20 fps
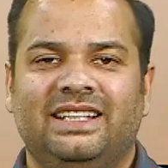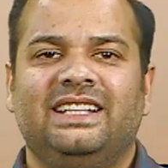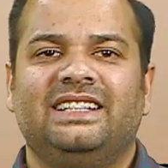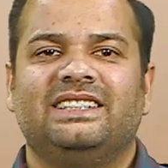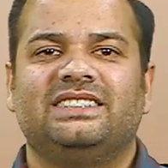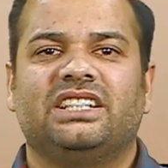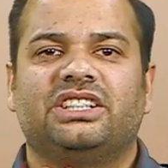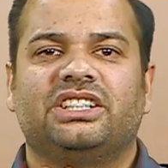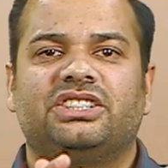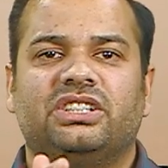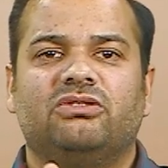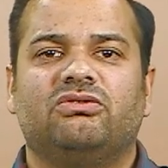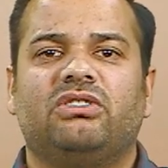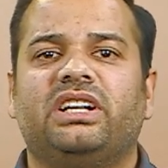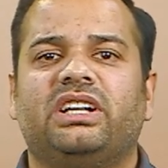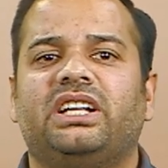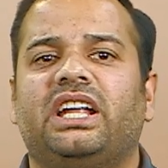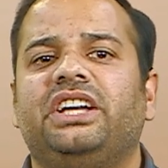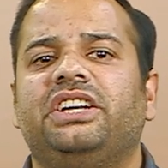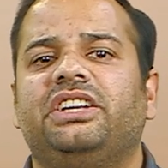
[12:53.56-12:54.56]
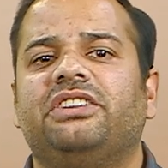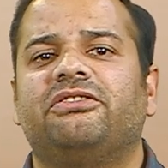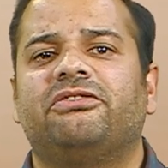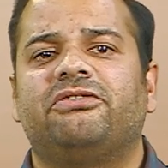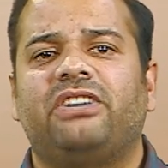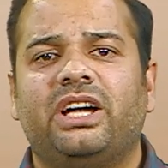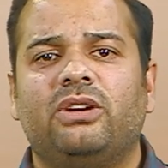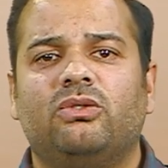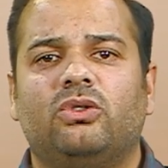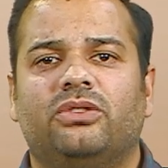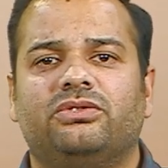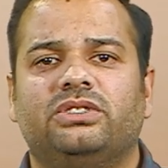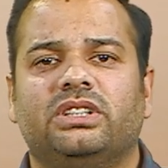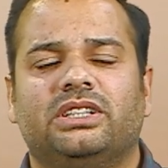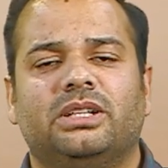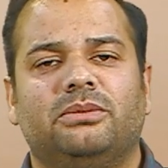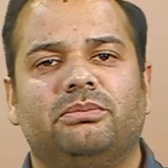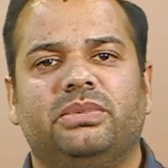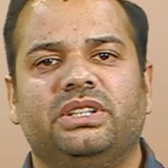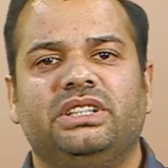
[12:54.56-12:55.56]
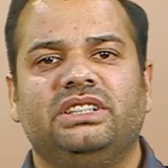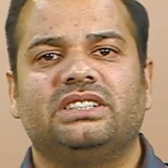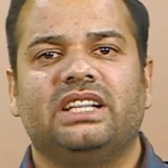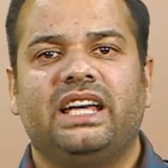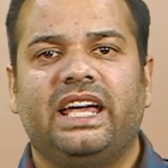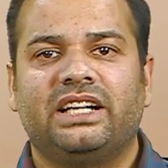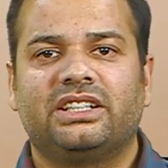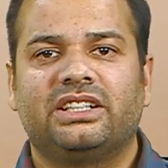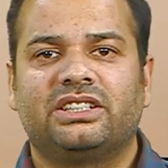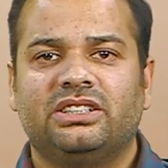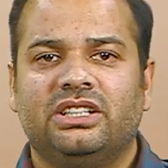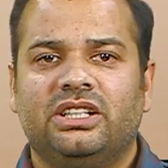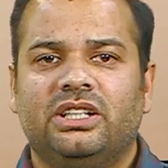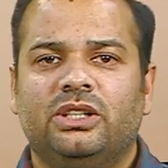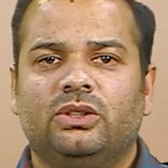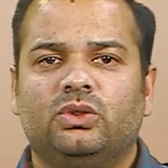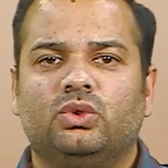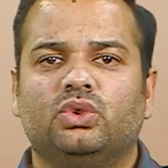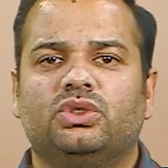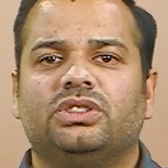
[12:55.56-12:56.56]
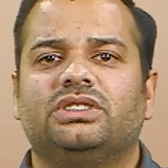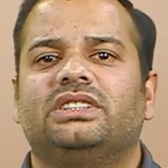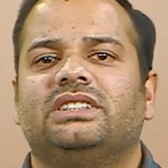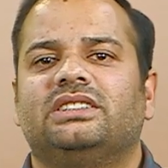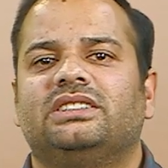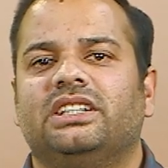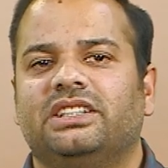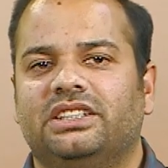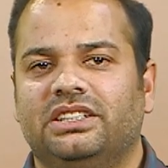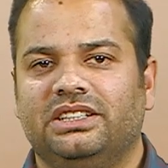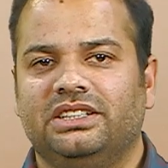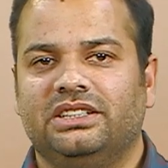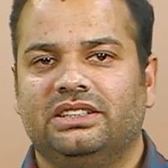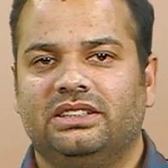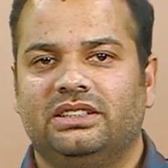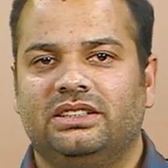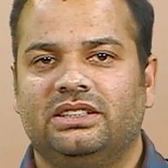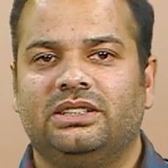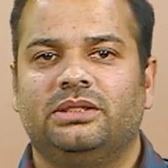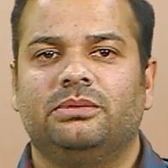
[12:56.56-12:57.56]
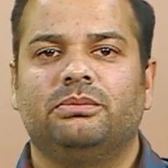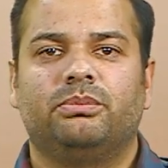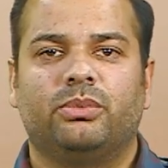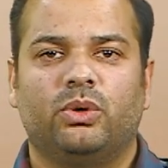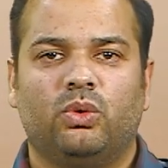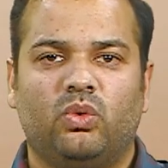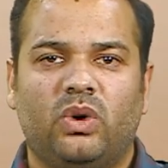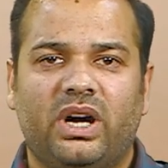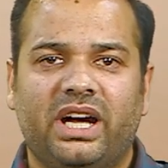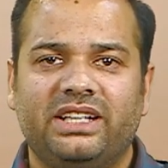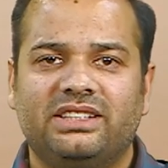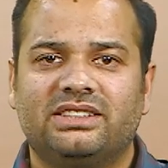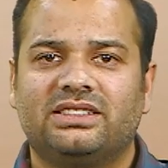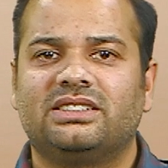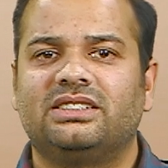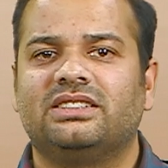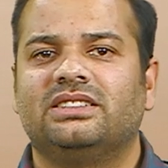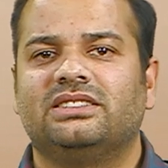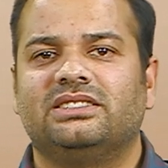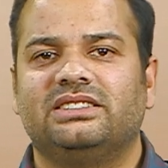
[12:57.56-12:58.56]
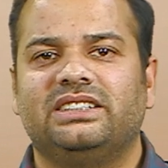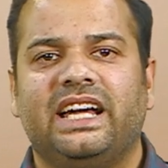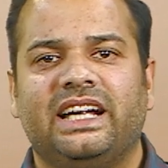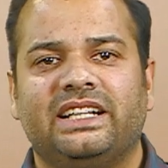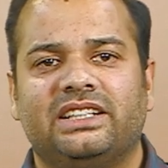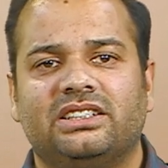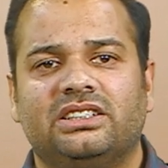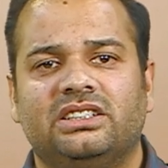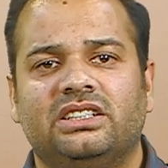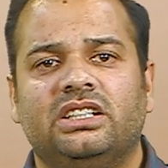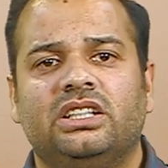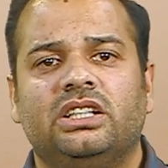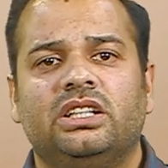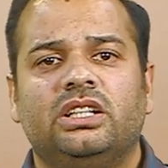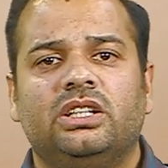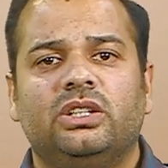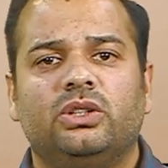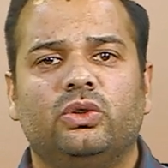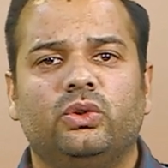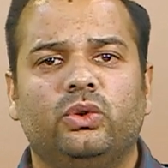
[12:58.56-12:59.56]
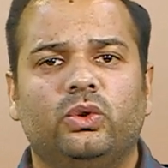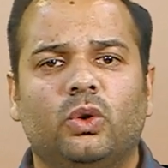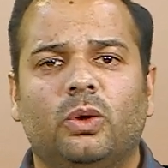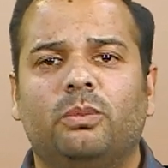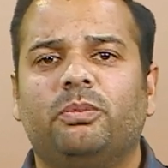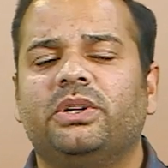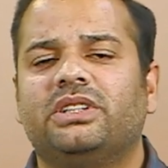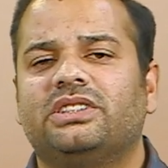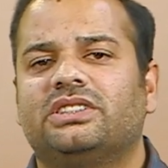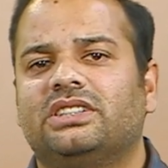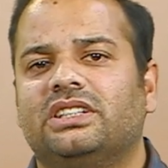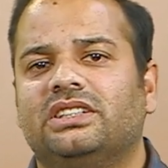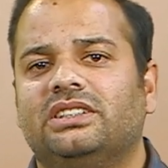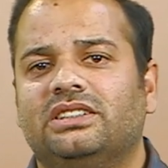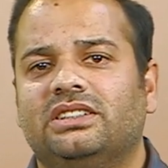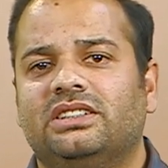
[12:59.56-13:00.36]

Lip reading: Section 195 of the Companies Act 2013 provides that no person,